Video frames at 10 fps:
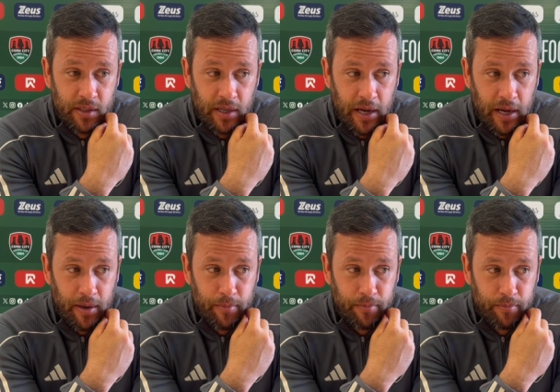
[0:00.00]

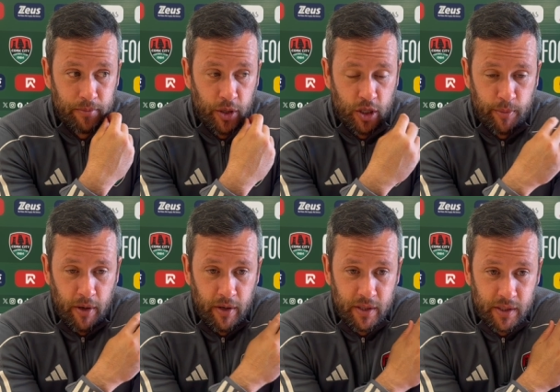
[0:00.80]
the
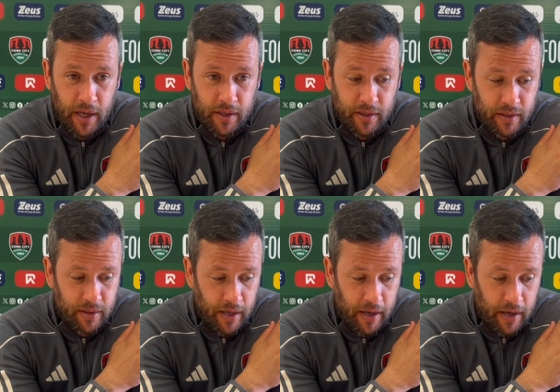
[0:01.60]
experience
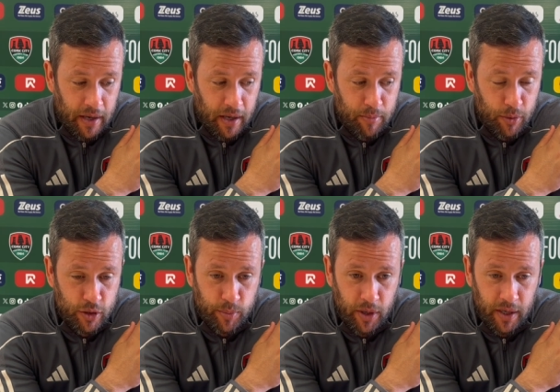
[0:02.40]
that
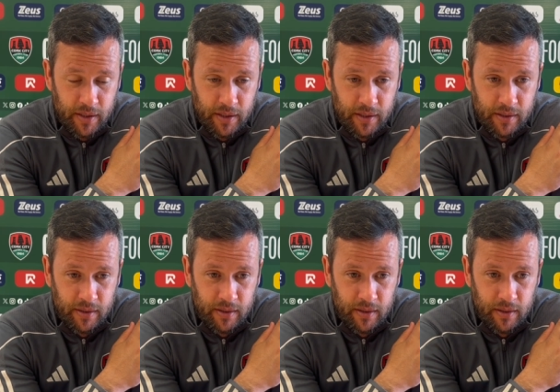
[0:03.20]
Muds brings
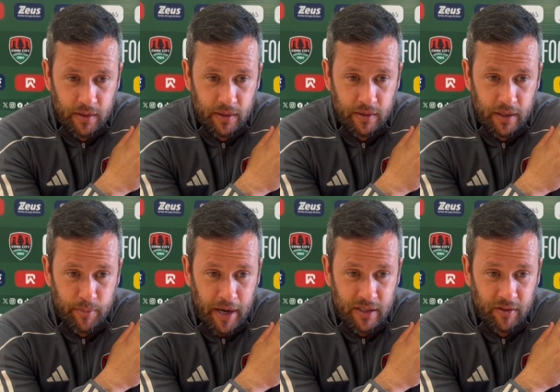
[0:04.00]
is
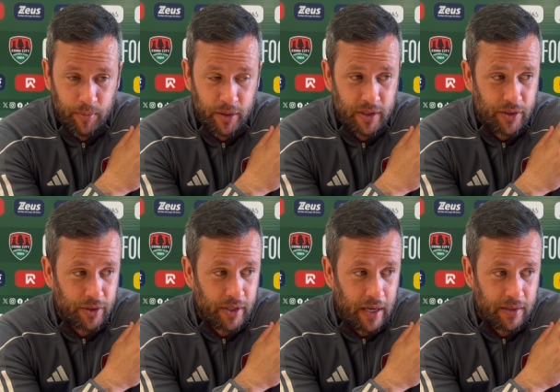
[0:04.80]
massive, but it's not
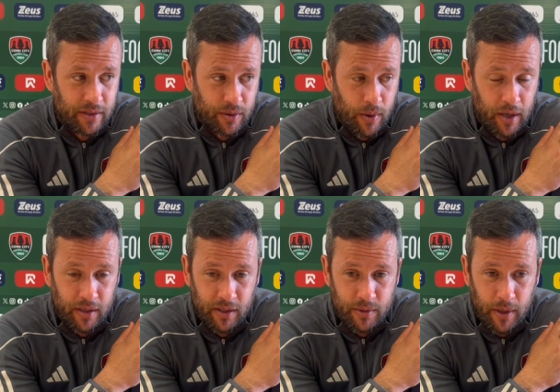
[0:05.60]
just that; it's his
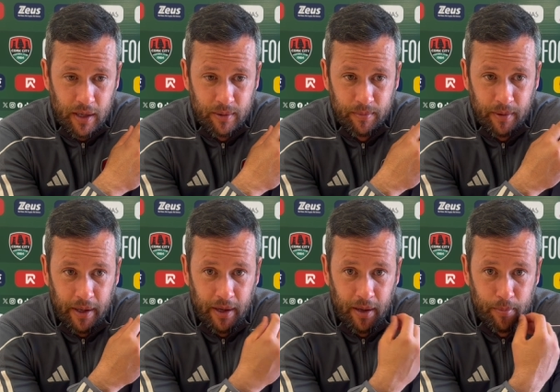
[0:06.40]
quality as well.
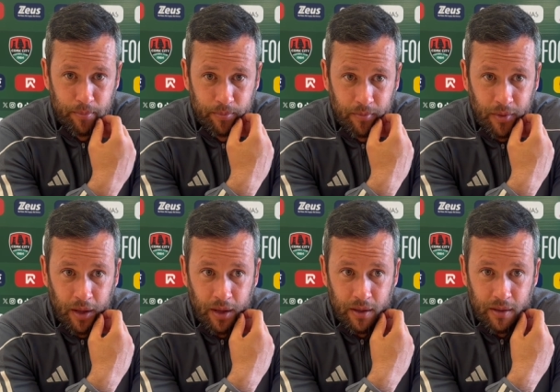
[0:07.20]

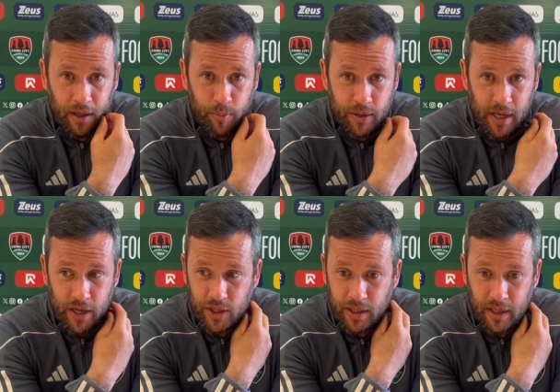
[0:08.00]
In
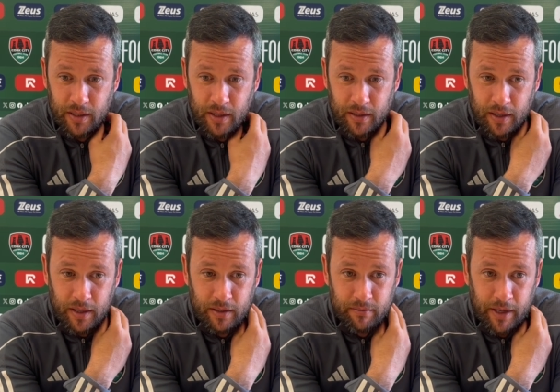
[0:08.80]
possession
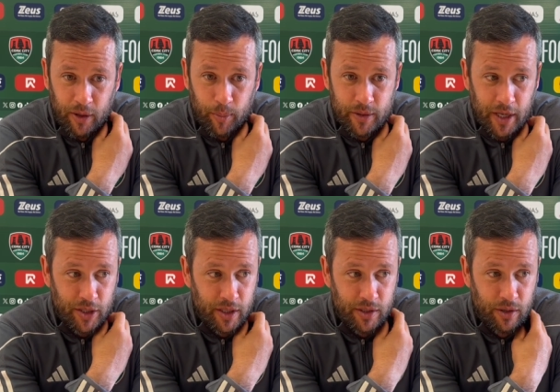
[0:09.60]
and out of
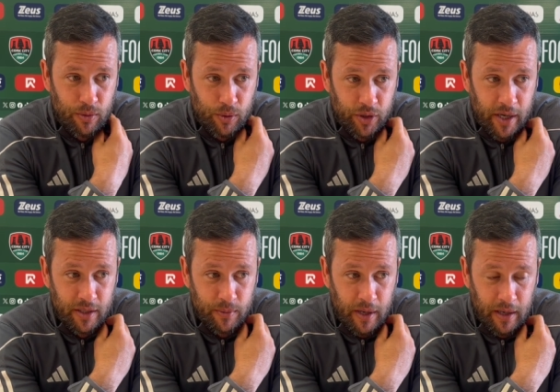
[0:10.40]
possession, he's a goal threat
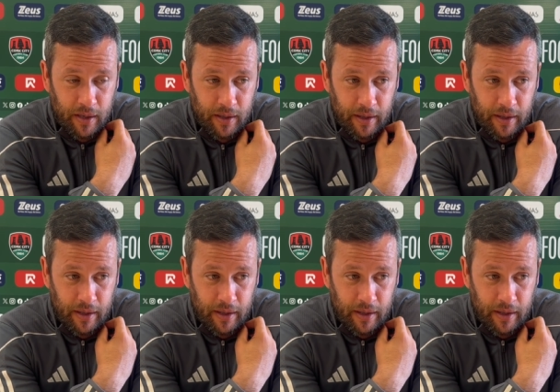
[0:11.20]
as well.